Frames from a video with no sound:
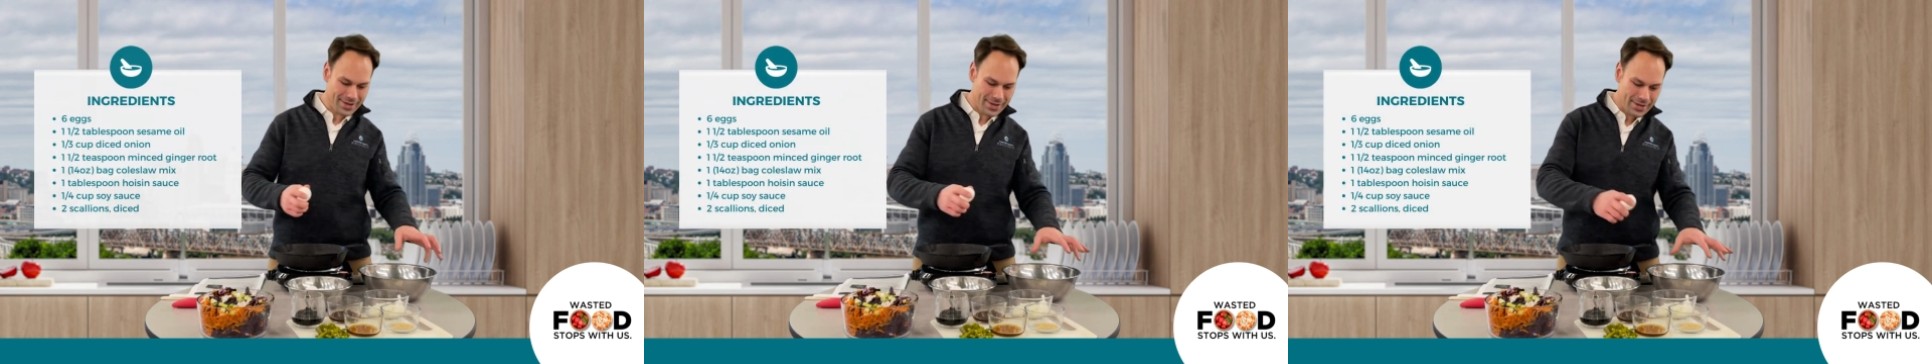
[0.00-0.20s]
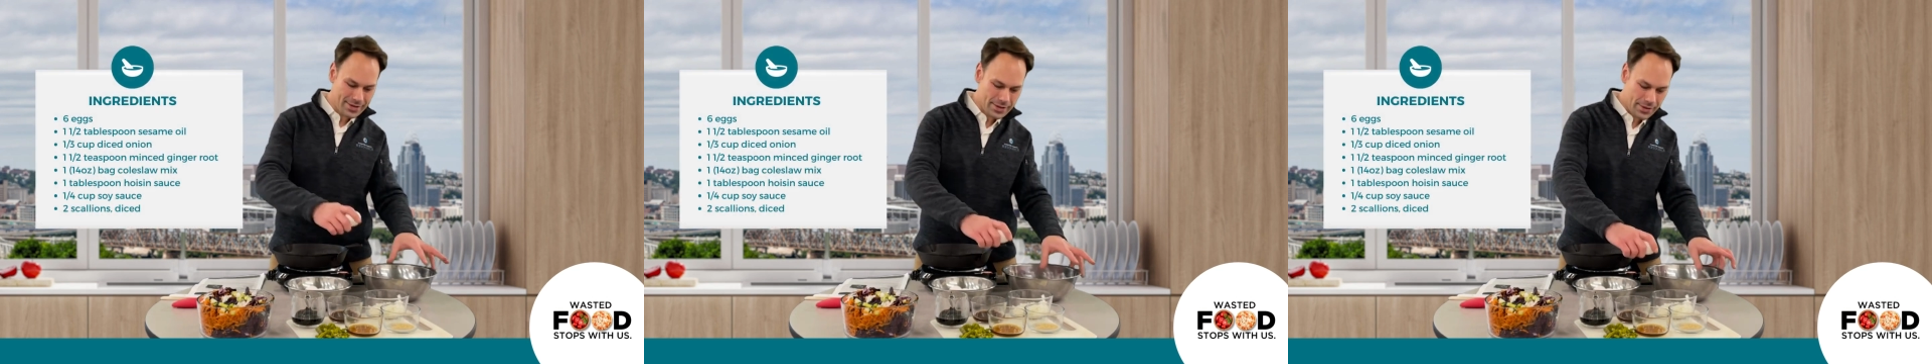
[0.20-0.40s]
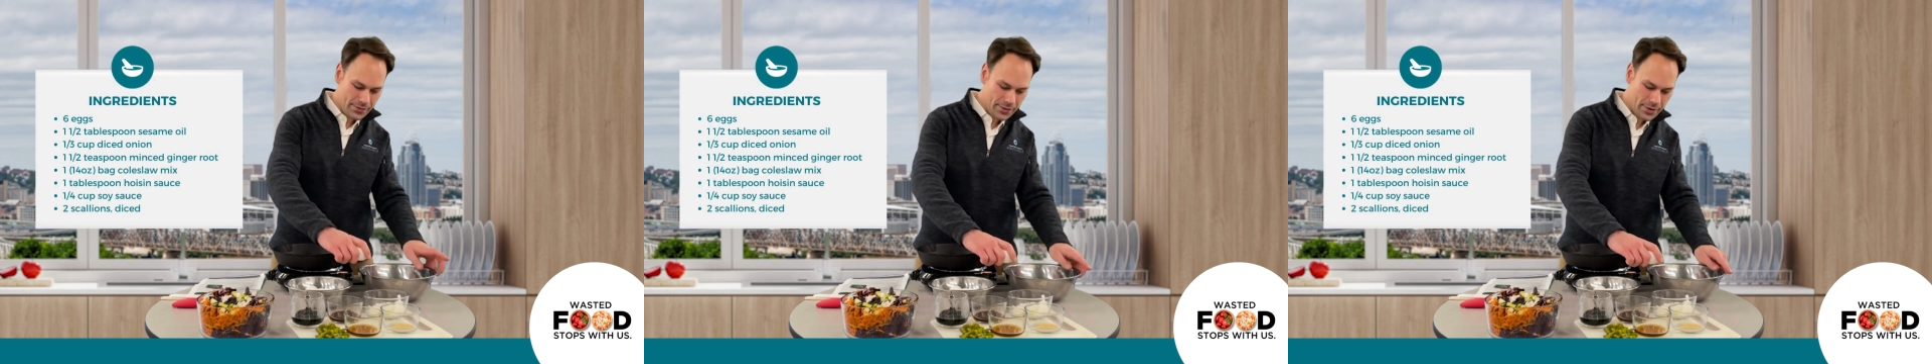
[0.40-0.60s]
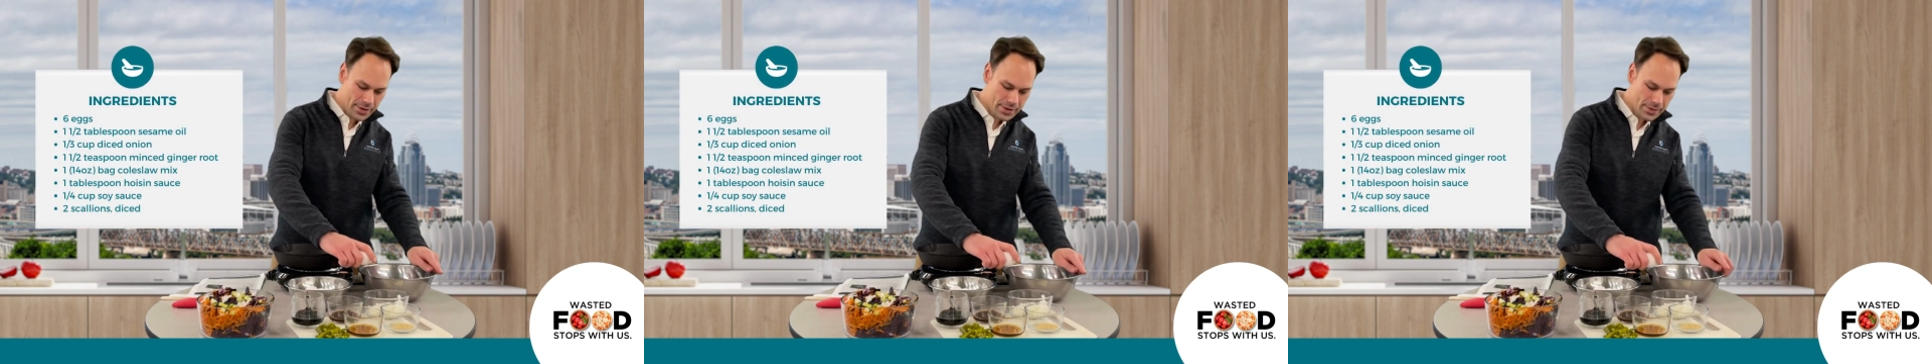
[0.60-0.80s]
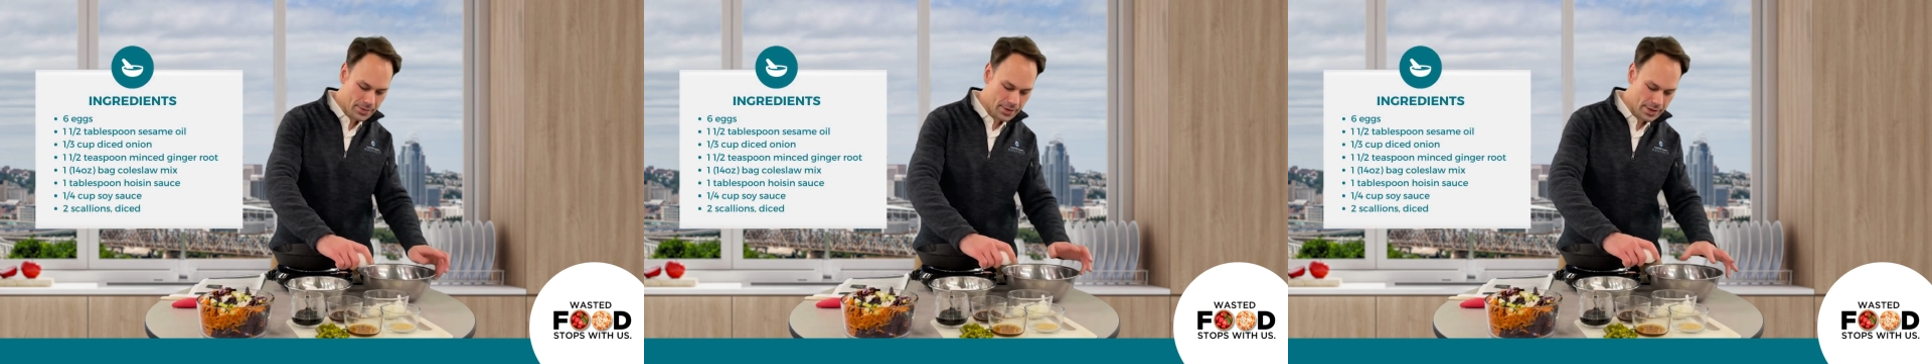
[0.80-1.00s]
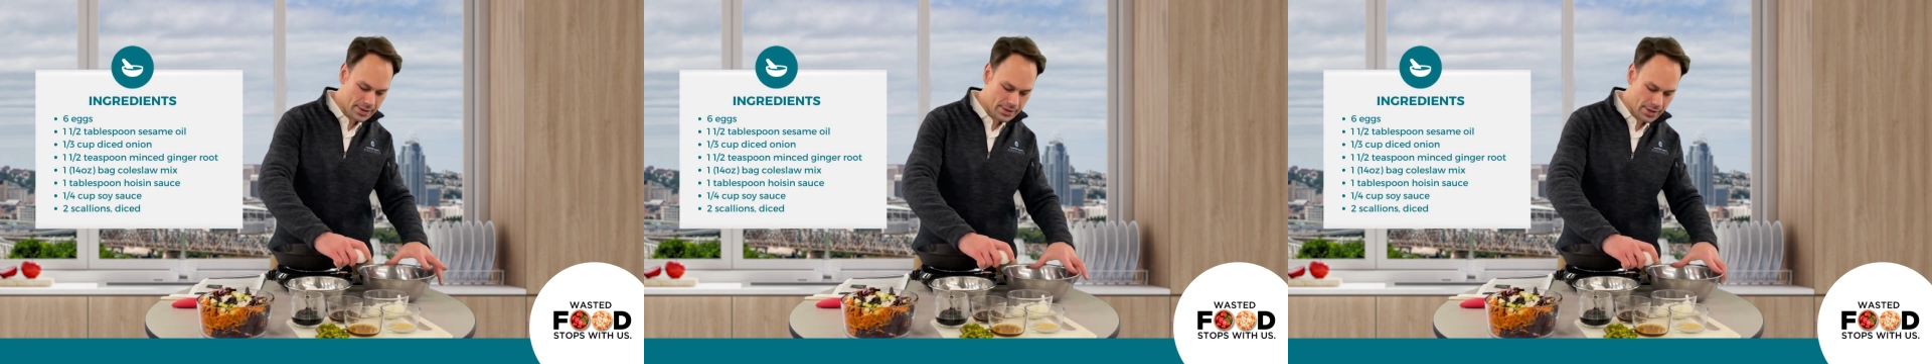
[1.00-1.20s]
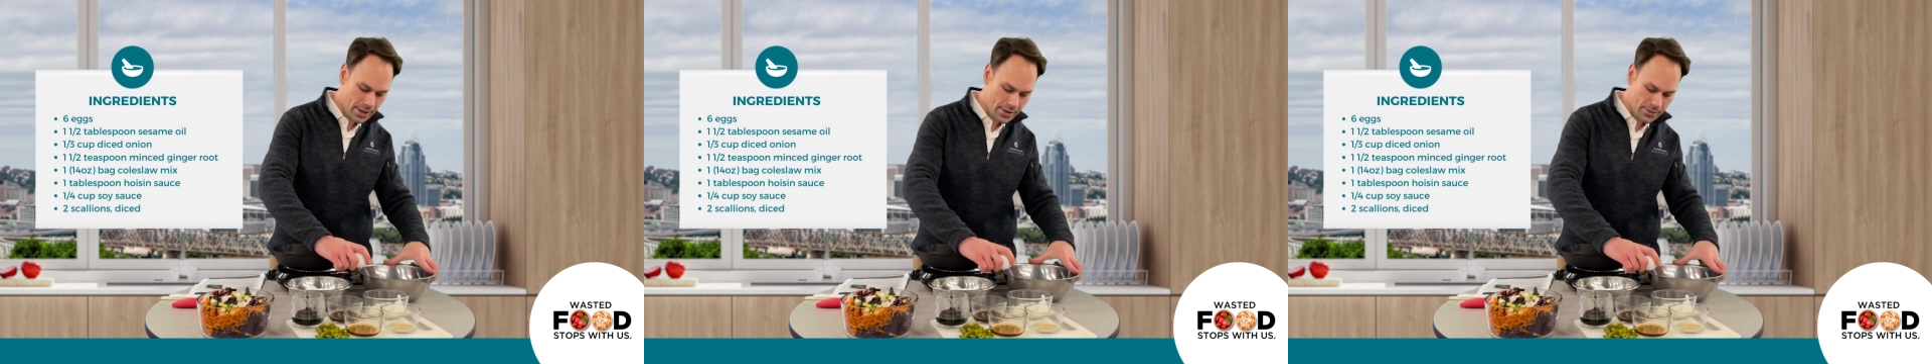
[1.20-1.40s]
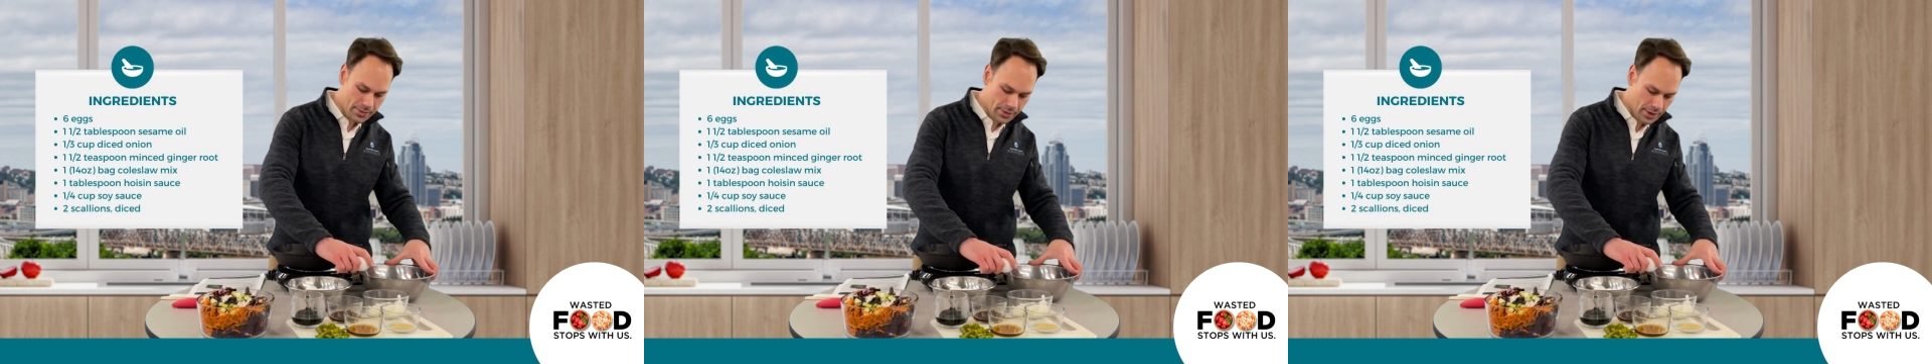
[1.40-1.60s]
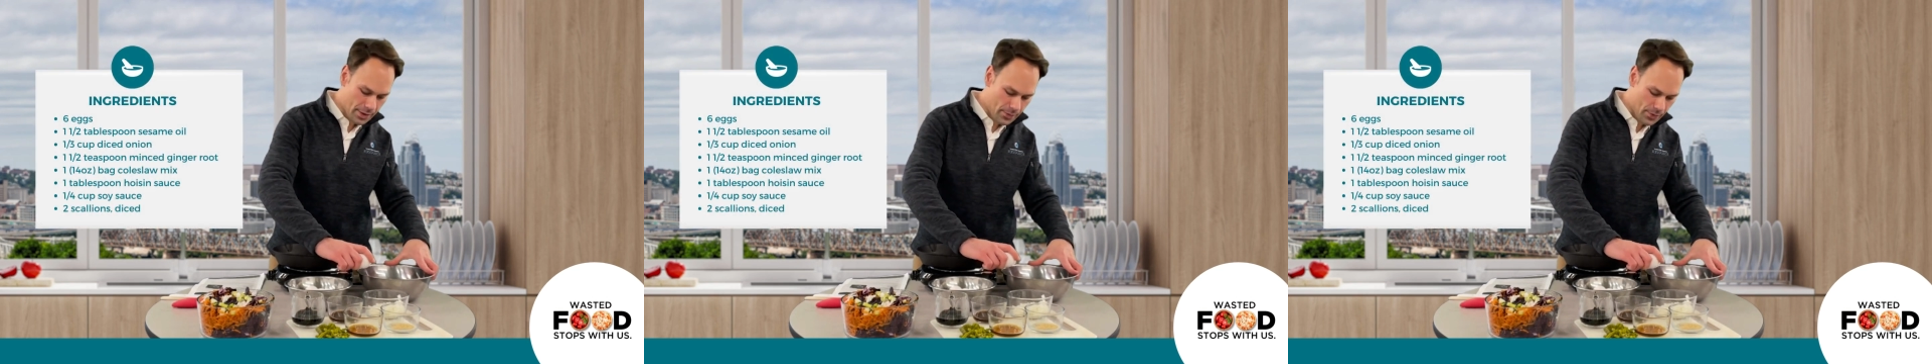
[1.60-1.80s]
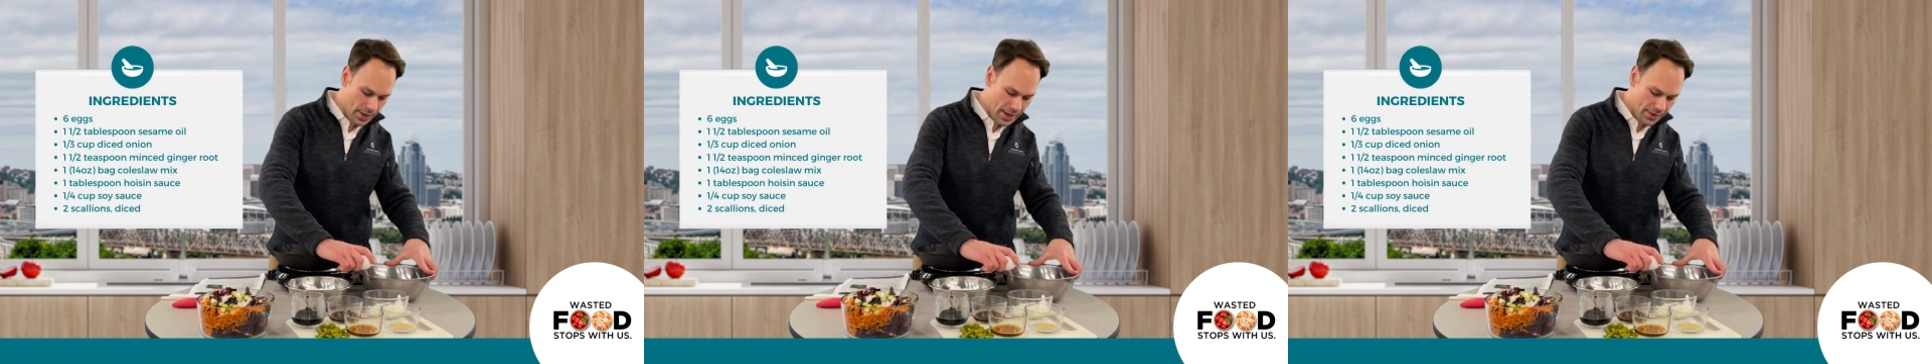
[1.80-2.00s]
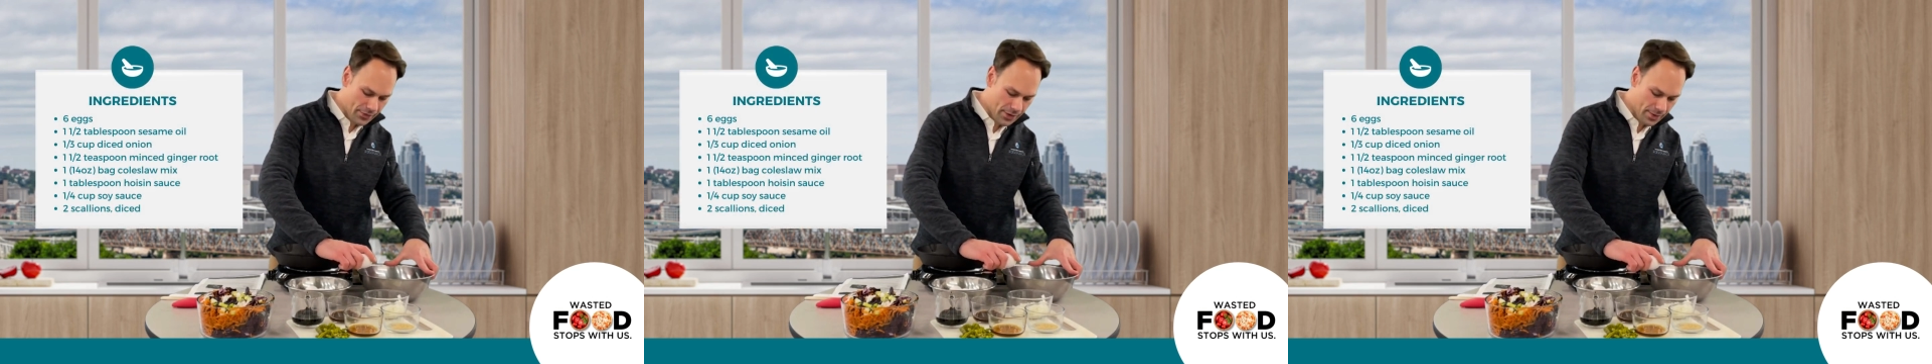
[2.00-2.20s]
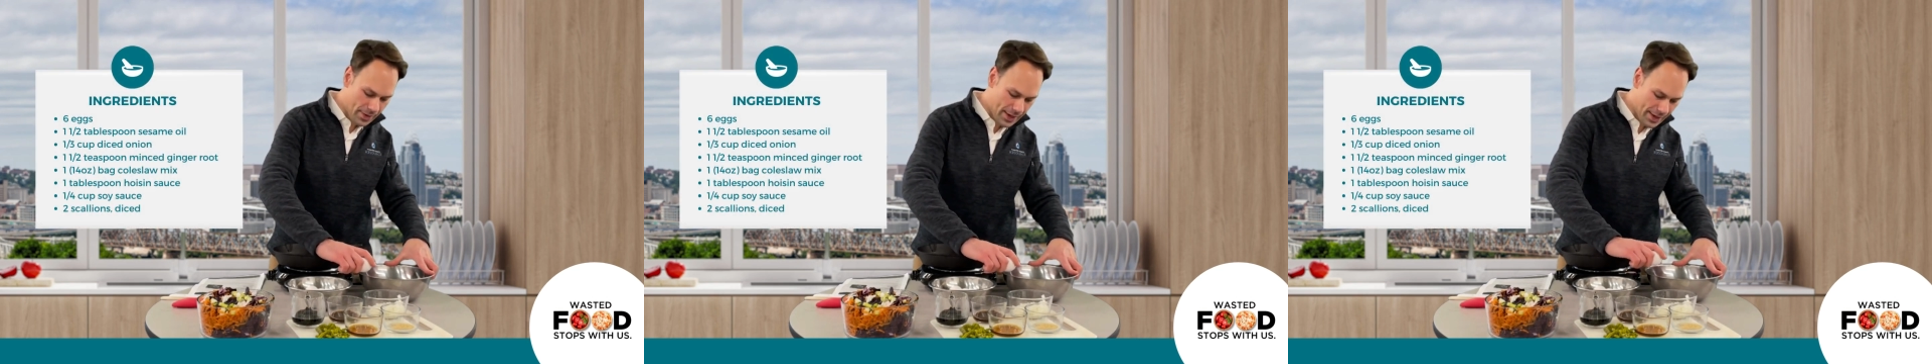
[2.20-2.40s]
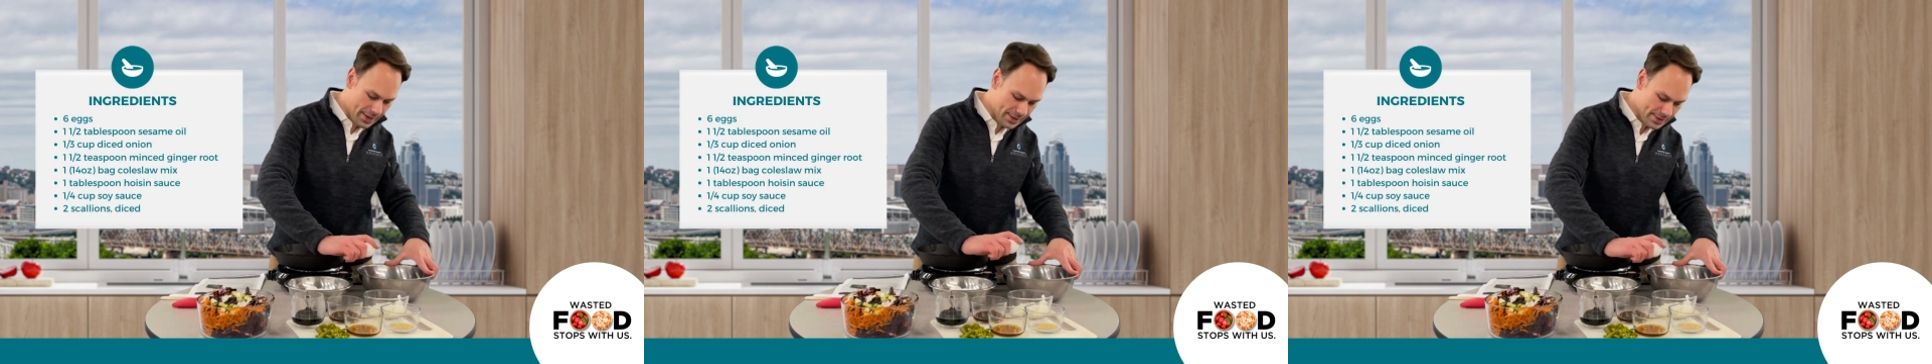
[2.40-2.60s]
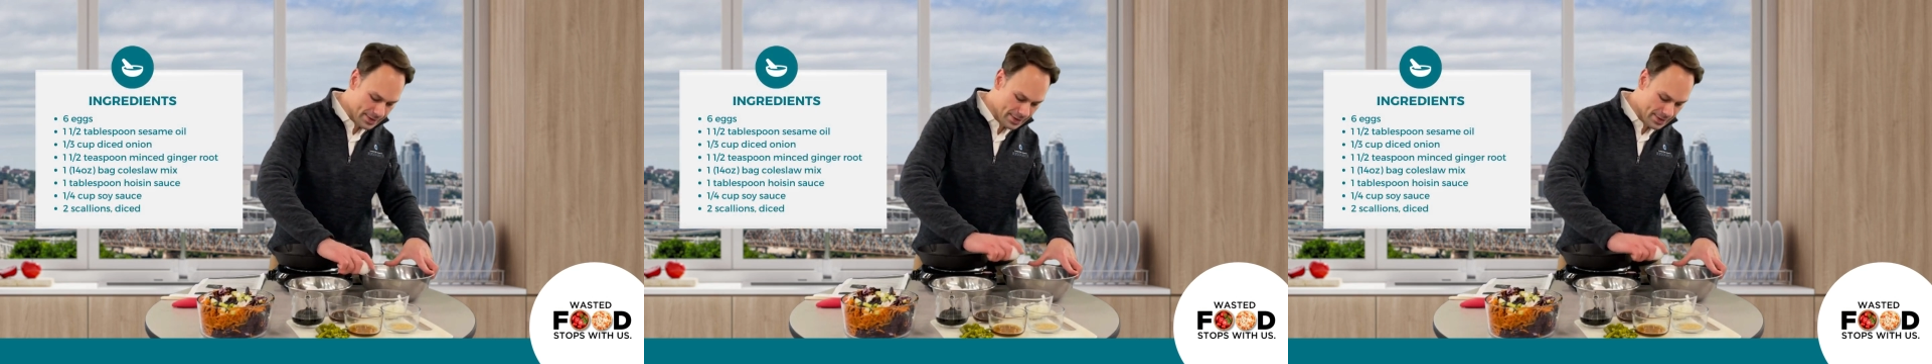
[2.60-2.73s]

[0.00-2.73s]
So first, we're gonna break a few eggs.